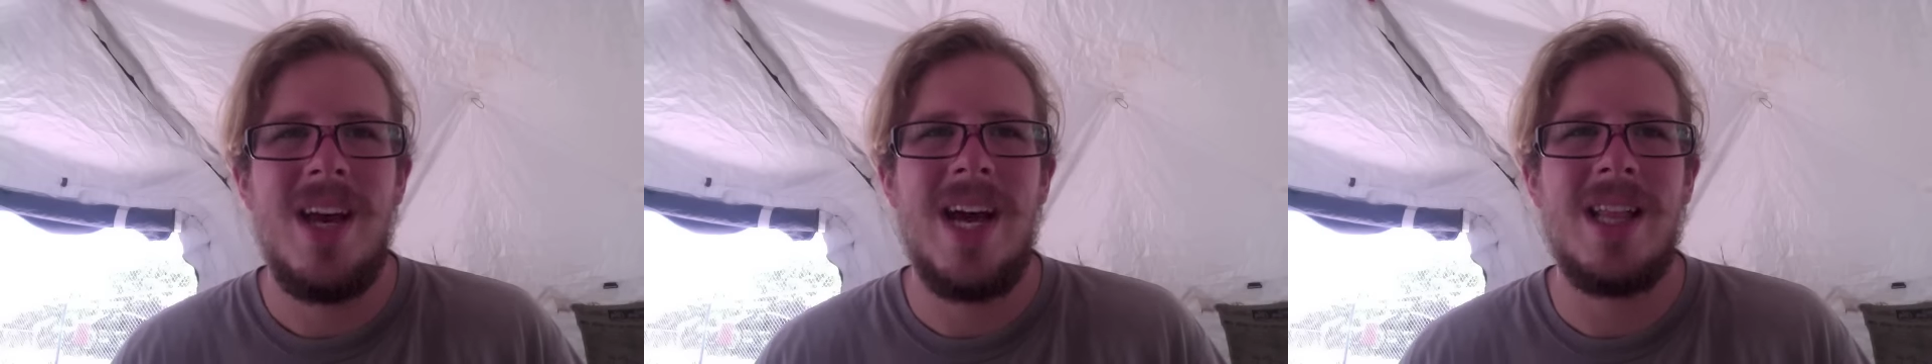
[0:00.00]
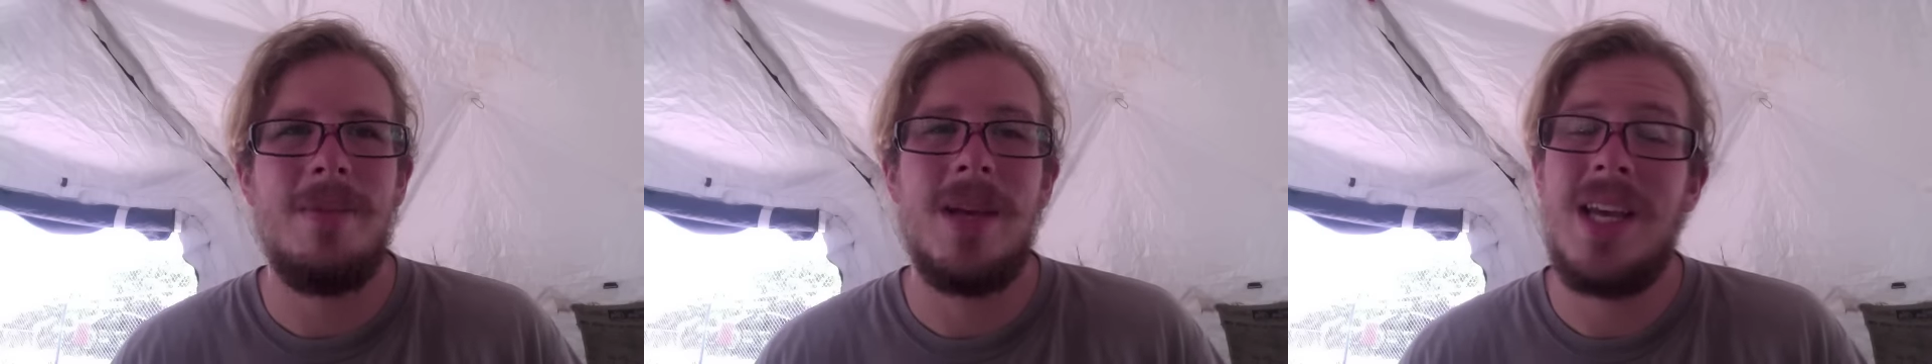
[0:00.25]

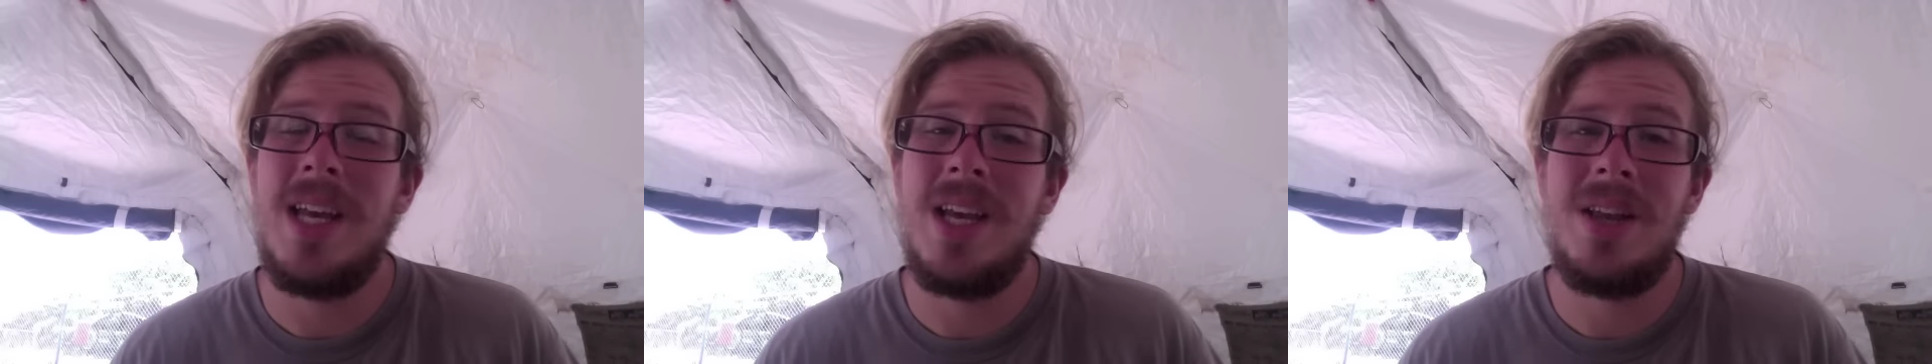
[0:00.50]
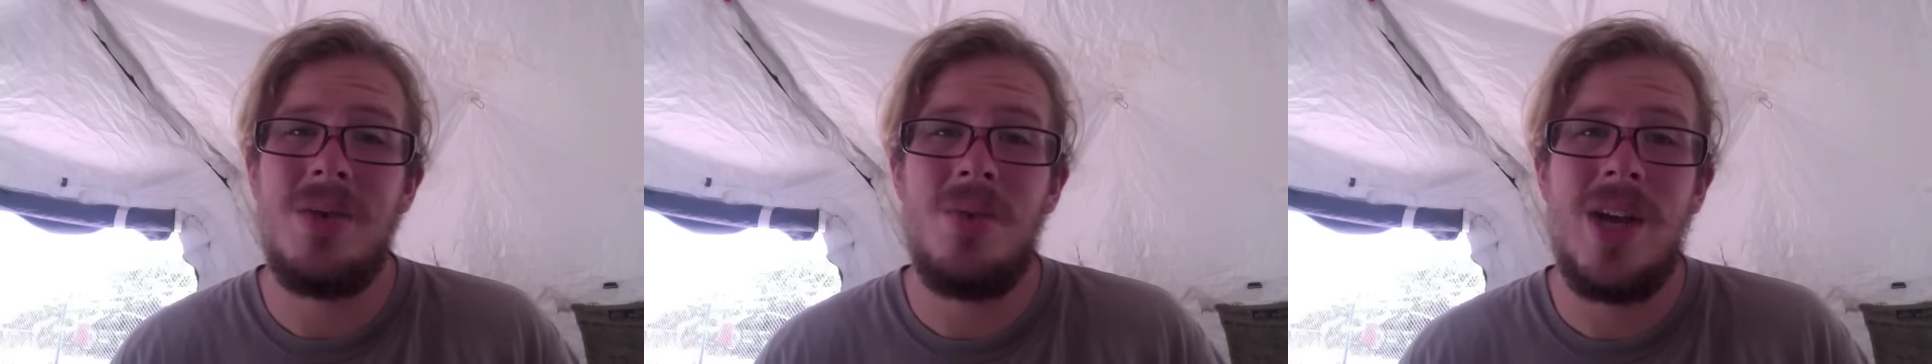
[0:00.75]
At the
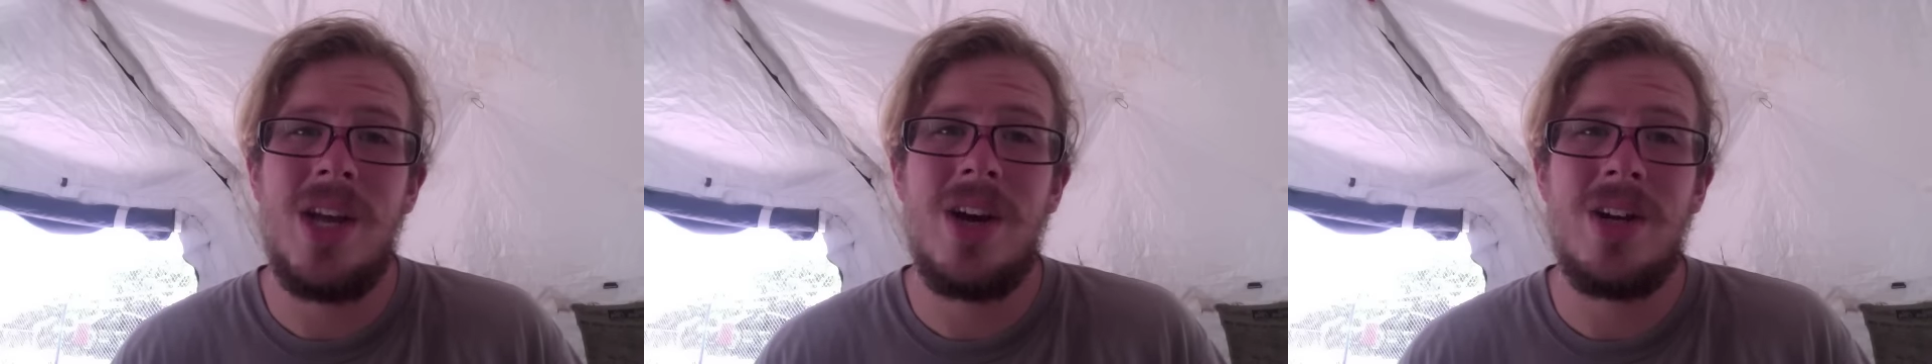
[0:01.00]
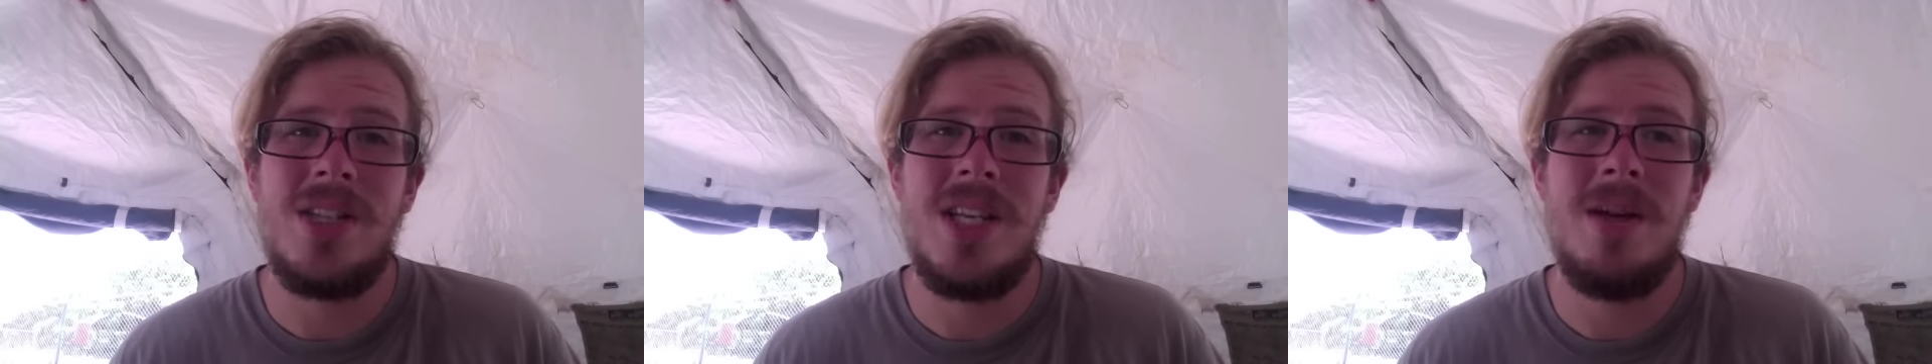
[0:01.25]
beginning of the week,
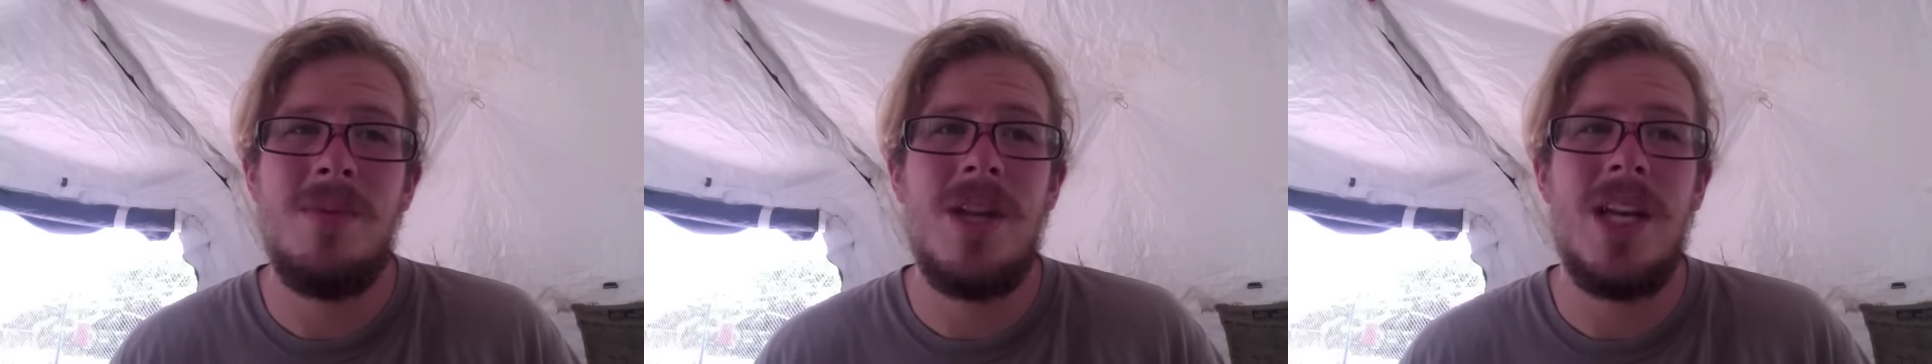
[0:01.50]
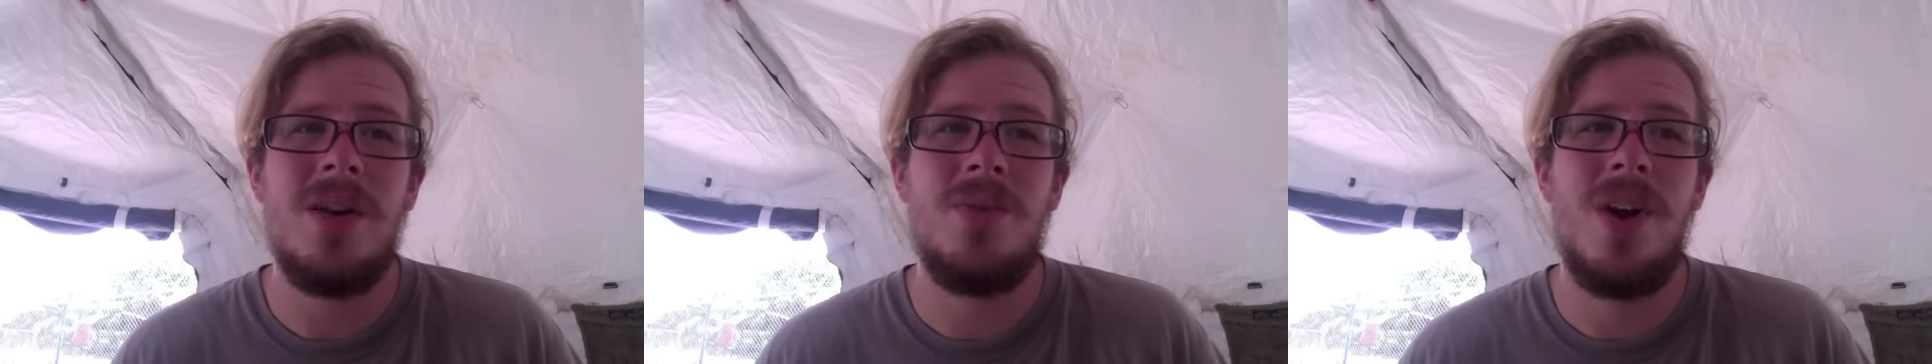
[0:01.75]
our team needed